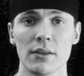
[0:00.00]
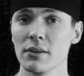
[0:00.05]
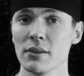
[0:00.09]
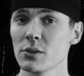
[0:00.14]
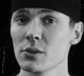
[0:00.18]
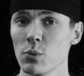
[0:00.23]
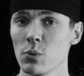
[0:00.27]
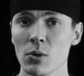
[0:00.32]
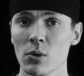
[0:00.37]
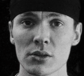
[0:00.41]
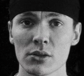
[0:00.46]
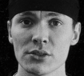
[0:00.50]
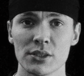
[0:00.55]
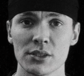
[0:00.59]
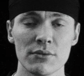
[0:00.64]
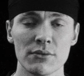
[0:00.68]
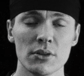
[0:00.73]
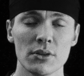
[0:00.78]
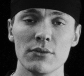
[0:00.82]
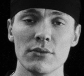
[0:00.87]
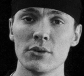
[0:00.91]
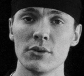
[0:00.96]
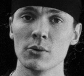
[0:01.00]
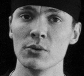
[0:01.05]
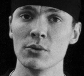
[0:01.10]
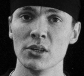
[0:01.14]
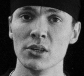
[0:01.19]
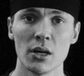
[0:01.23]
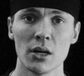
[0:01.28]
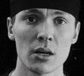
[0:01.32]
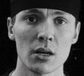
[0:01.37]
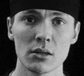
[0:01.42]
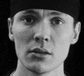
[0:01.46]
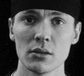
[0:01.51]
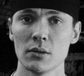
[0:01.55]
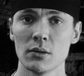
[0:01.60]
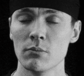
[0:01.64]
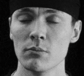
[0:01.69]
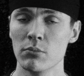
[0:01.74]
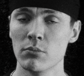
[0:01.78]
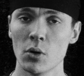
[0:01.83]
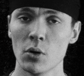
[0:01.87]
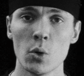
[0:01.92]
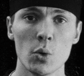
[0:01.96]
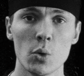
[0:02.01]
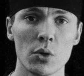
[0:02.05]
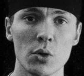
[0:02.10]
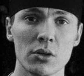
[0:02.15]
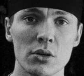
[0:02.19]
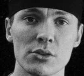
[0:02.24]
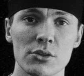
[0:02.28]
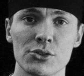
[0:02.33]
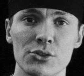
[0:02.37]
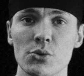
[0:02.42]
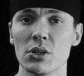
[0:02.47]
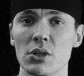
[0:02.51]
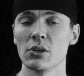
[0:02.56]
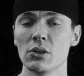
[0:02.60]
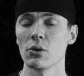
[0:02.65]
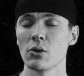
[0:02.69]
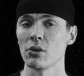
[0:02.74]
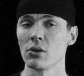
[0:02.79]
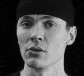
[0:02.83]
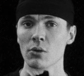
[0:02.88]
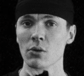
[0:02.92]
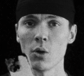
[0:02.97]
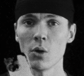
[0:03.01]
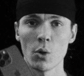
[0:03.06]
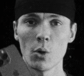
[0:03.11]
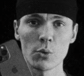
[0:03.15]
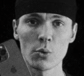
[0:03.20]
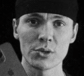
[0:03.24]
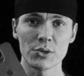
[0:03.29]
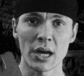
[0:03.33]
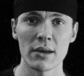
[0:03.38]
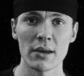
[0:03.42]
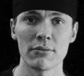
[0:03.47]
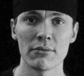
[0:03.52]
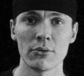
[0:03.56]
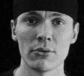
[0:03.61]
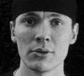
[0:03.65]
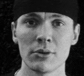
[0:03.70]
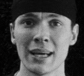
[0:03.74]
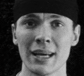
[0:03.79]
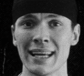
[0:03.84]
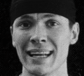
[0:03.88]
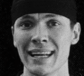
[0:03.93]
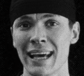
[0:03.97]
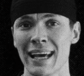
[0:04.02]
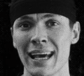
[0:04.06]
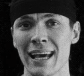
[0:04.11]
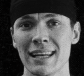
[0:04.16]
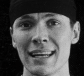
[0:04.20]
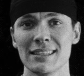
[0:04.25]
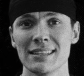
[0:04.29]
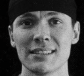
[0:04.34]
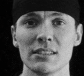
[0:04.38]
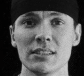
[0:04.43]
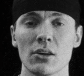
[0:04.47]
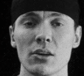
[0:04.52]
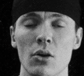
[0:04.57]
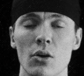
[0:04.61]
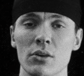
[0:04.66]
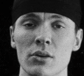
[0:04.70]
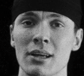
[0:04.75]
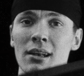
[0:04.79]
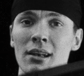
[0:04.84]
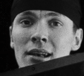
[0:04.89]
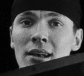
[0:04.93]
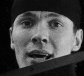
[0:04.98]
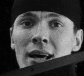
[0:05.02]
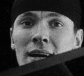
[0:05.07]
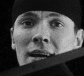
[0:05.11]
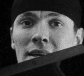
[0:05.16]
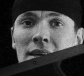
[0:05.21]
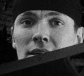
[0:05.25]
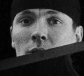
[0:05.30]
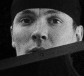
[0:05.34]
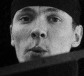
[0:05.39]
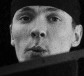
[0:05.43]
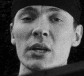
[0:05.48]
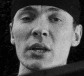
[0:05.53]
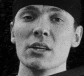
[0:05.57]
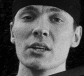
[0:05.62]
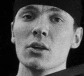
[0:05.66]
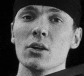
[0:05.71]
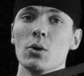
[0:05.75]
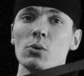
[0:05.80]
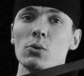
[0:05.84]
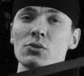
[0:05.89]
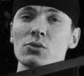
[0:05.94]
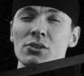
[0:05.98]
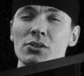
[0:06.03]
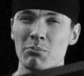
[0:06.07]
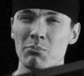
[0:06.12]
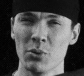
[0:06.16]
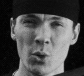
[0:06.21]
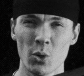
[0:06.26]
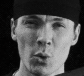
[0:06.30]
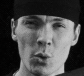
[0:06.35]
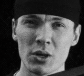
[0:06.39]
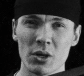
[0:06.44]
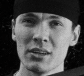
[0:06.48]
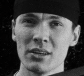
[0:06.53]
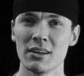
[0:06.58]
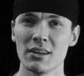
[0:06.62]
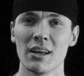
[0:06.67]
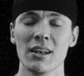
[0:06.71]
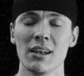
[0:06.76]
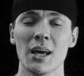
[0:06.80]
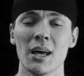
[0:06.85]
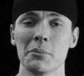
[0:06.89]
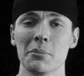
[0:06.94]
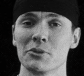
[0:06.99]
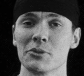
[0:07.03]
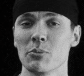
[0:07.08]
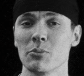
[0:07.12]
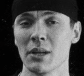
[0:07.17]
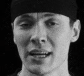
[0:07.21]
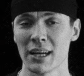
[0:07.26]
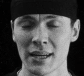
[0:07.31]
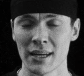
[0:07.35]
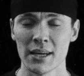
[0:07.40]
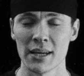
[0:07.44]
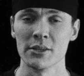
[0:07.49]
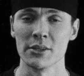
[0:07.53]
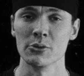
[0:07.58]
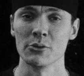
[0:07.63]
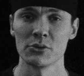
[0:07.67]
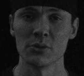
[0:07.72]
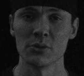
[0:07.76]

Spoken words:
this works even if you're young, broke, shooting on an old iPhone and editing on a laggy Windows broken laptop like I used